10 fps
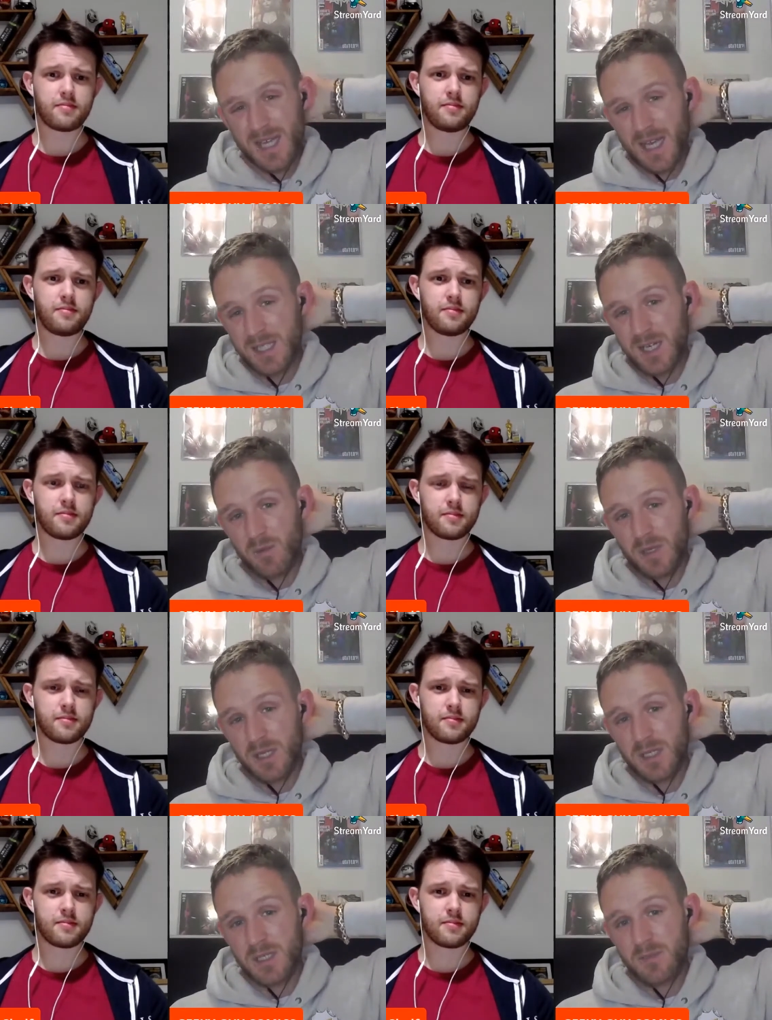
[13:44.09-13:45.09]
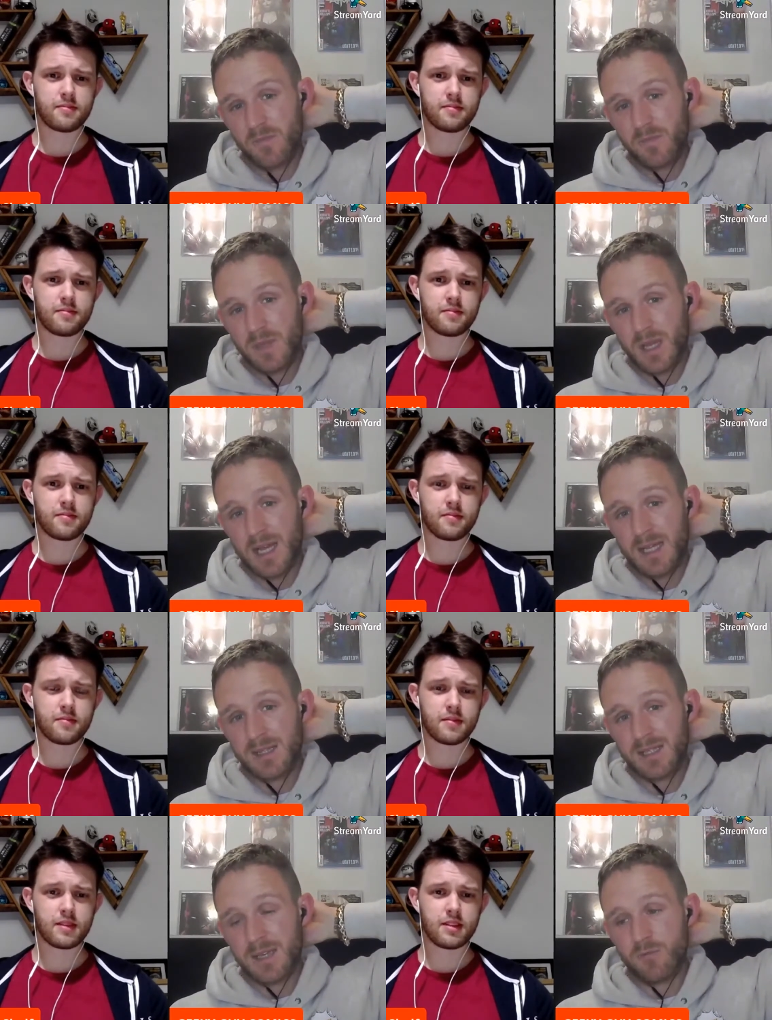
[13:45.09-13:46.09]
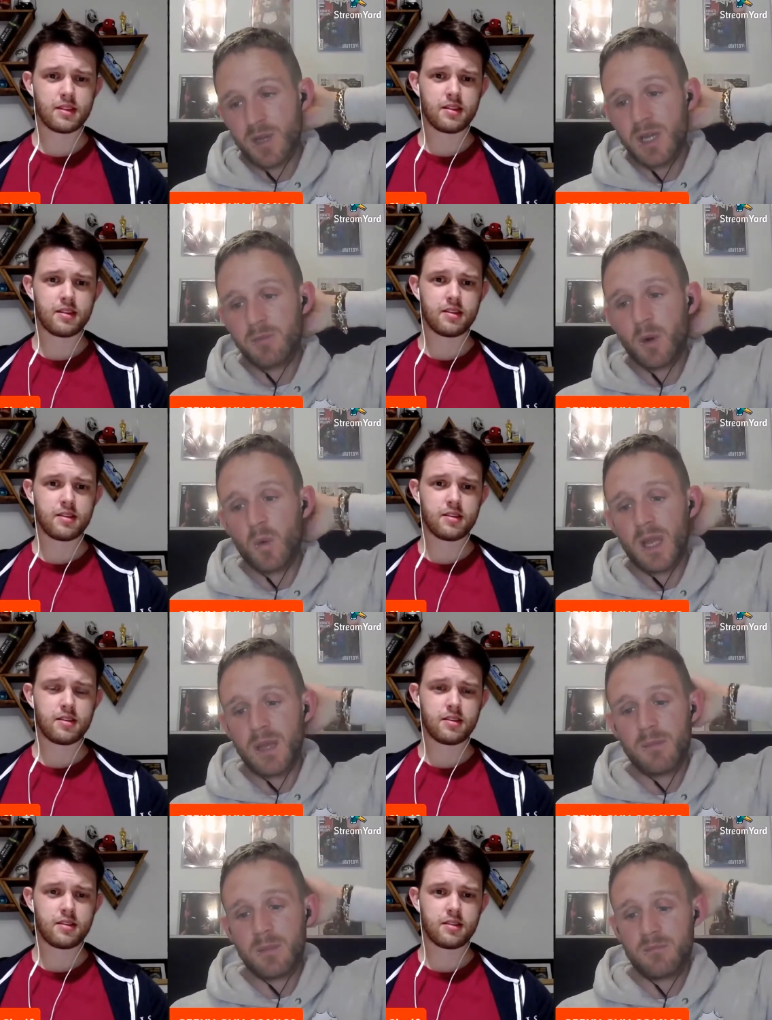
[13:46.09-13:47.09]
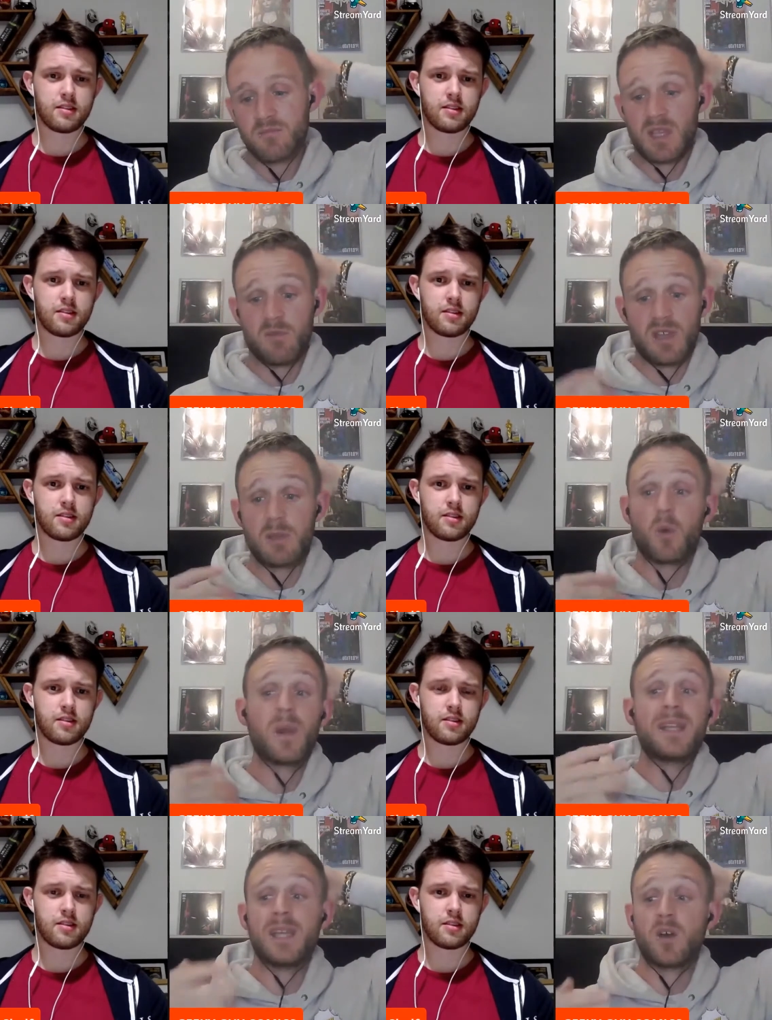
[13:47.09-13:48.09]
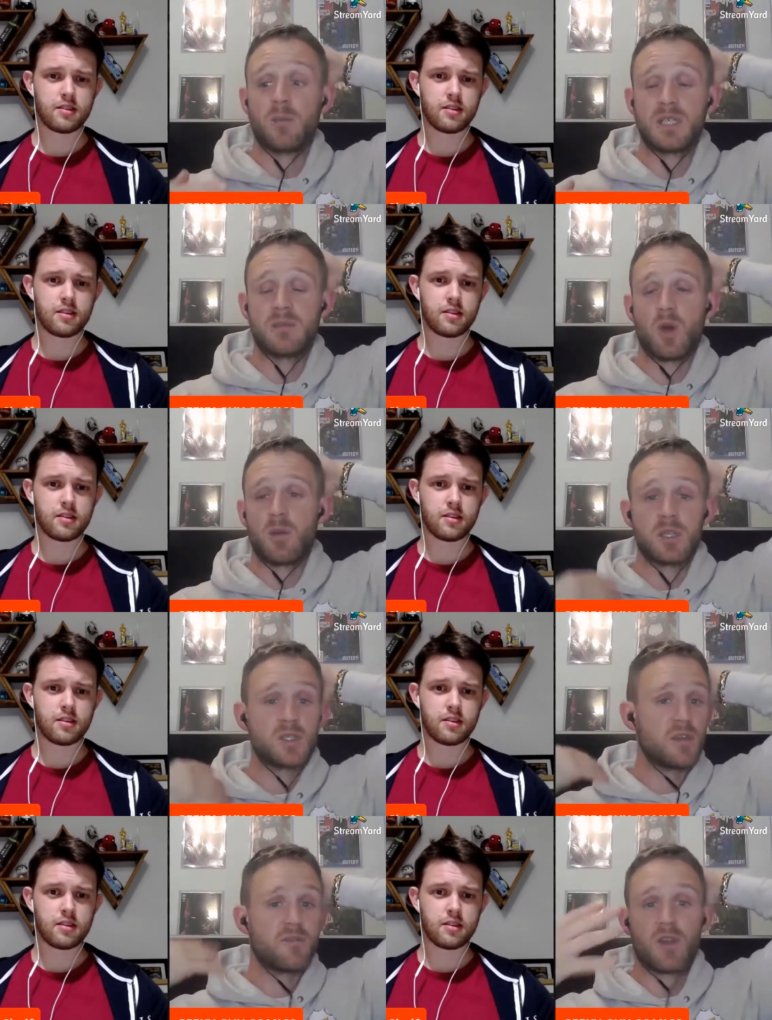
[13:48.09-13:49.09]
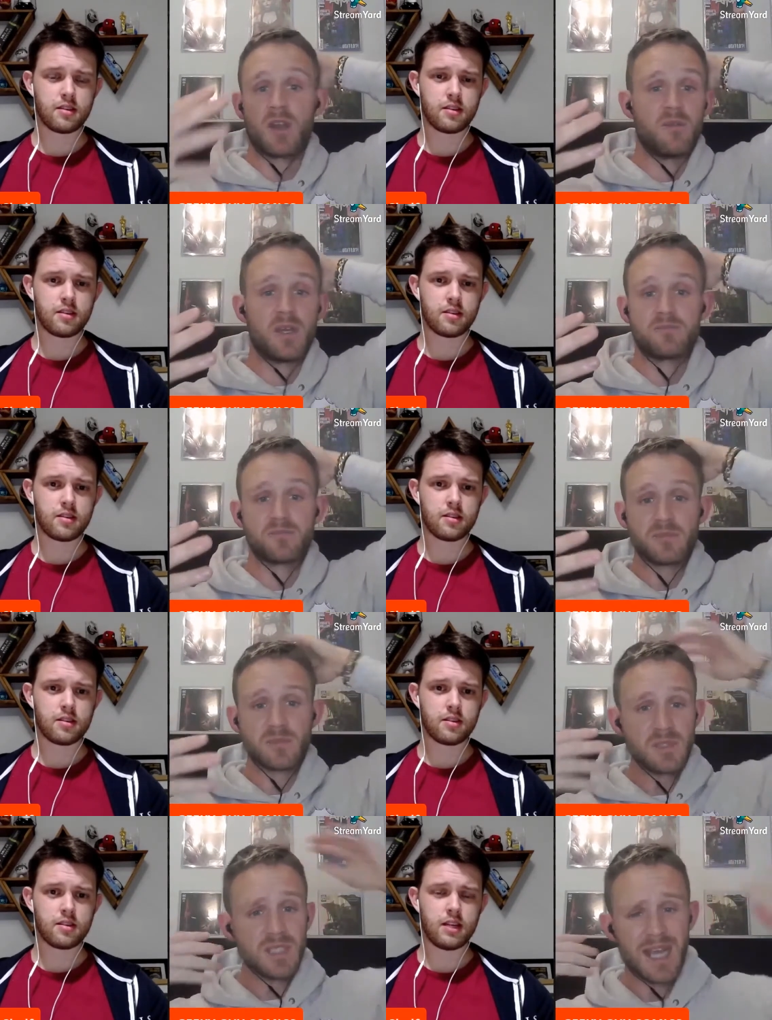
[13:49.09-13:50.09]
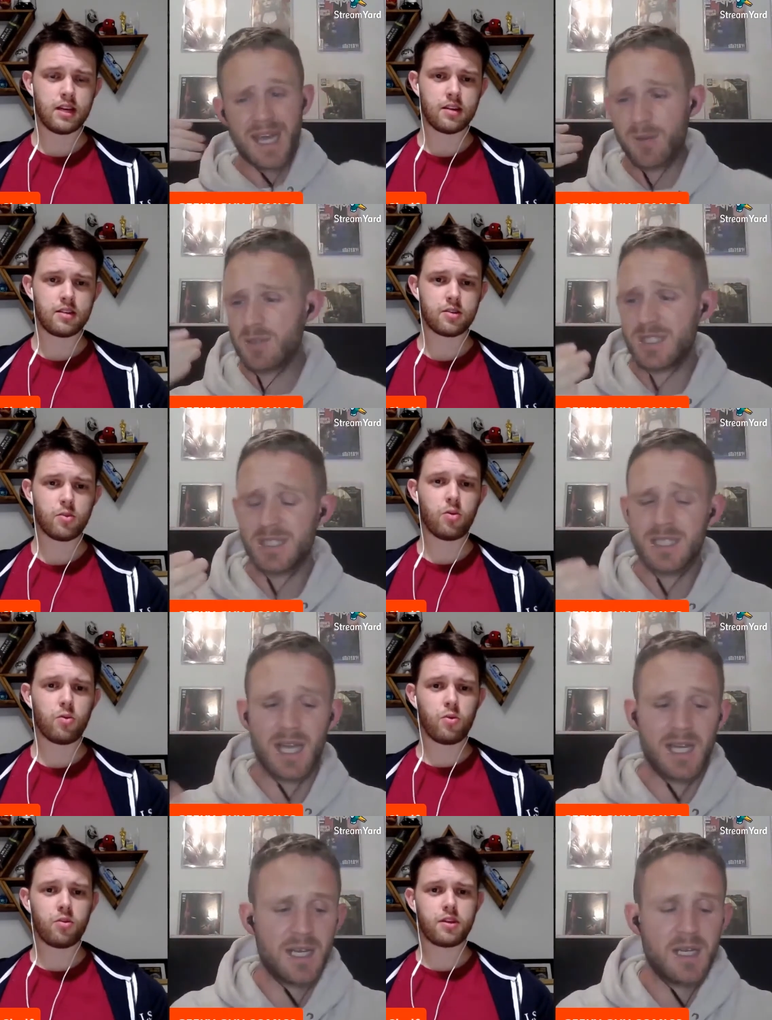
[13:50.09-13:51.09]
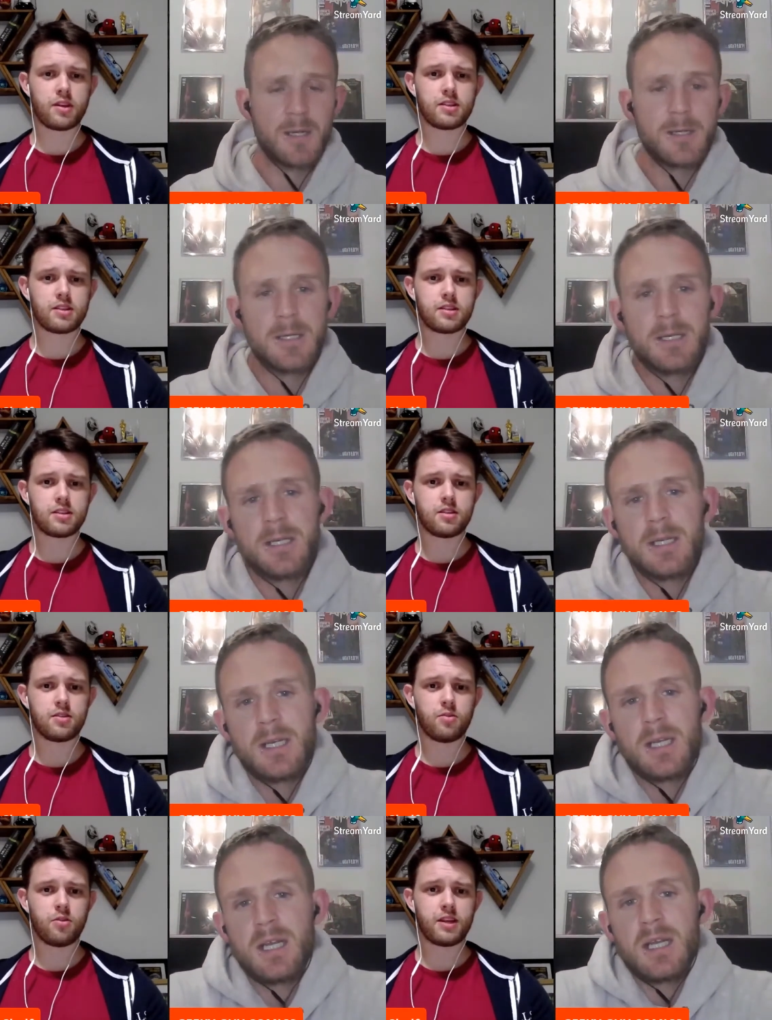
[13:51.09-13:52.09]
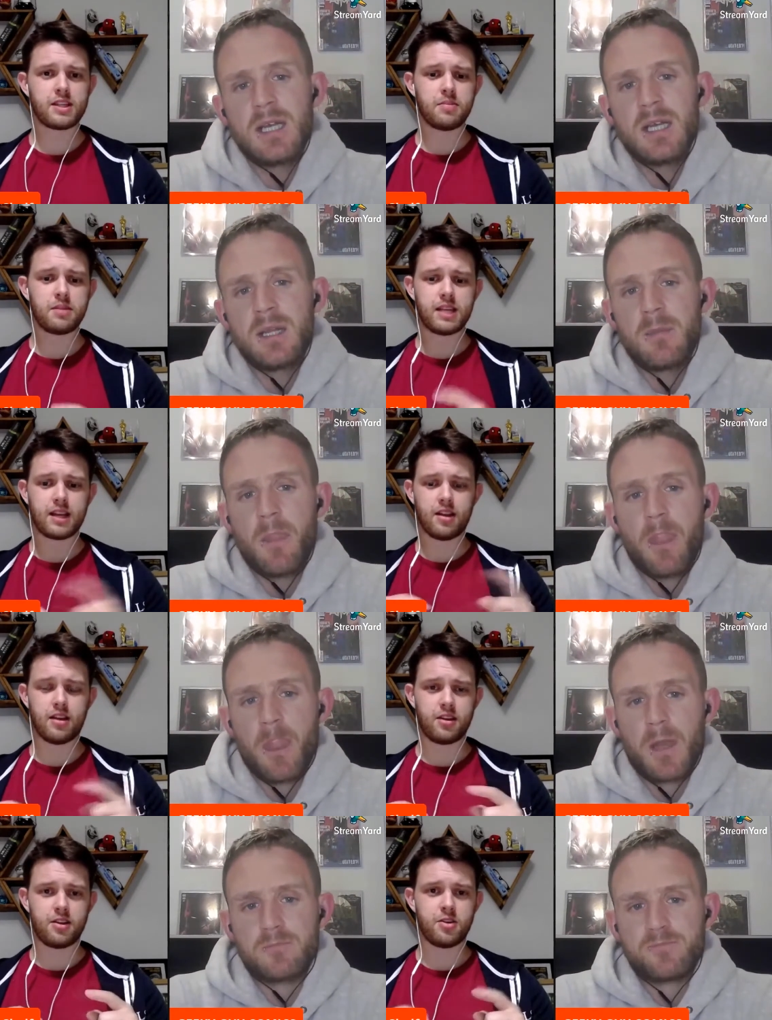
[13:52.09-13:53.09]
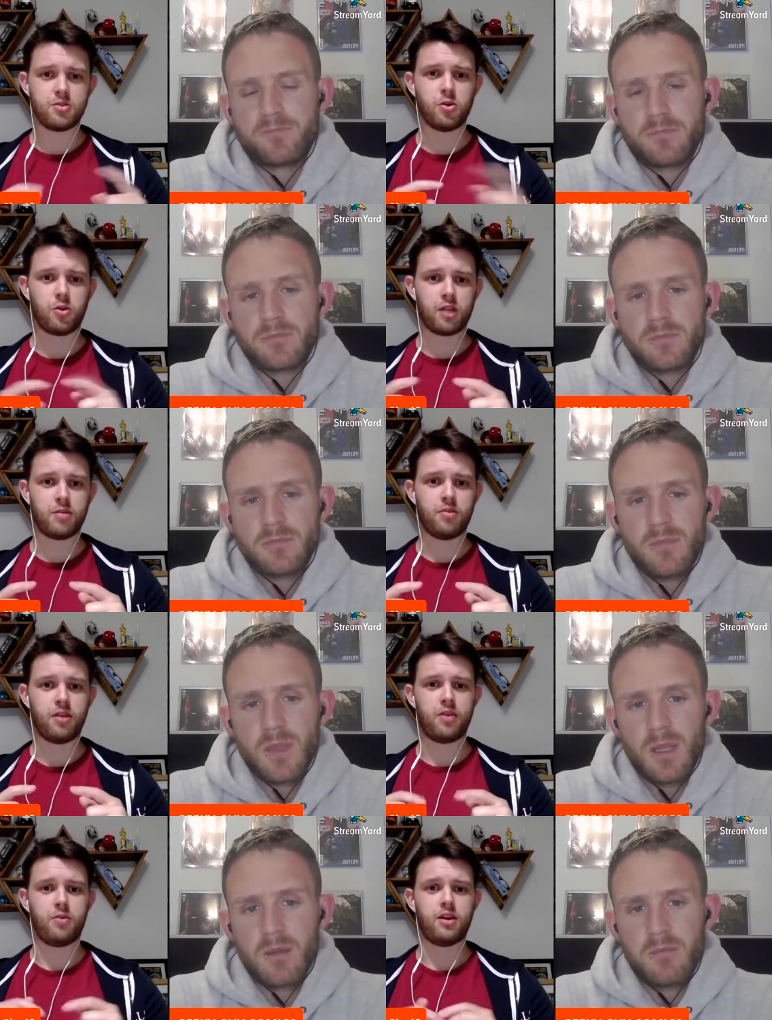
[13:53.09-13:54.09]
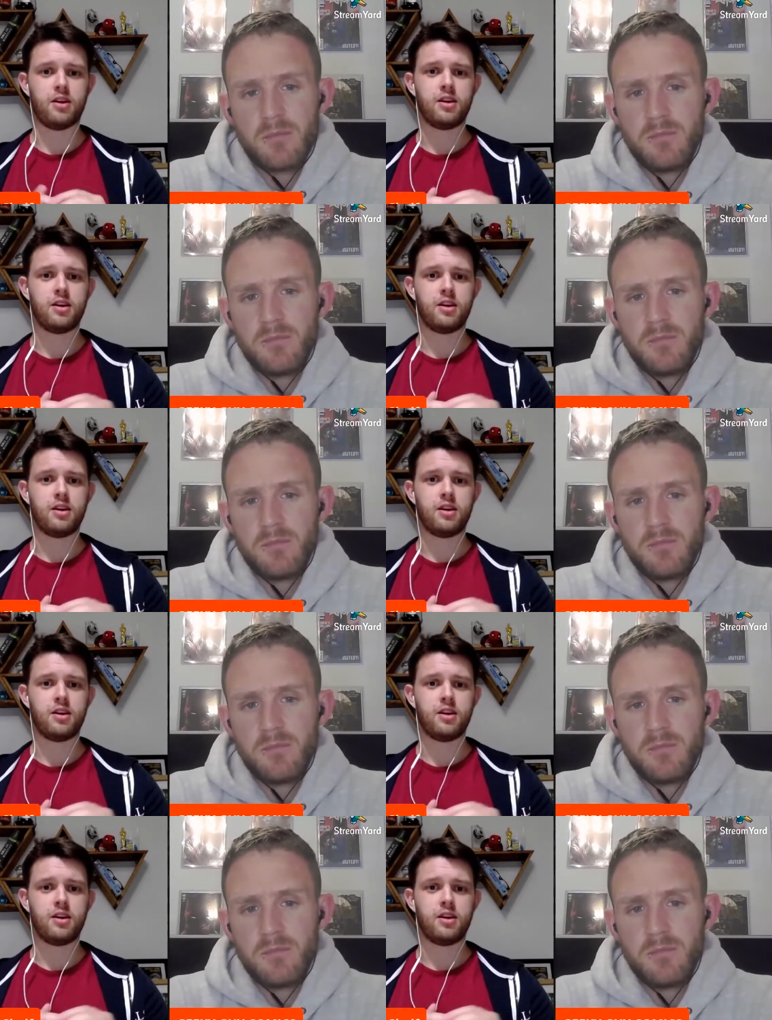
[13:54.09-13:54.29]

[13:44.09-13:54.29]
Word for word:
Speaker 1: catch up with this." And it really brought in it really brought indie comics in my mind to the front of it.
Speaker 2: Yeah. So what, what things what things in particular are you, talking about there where,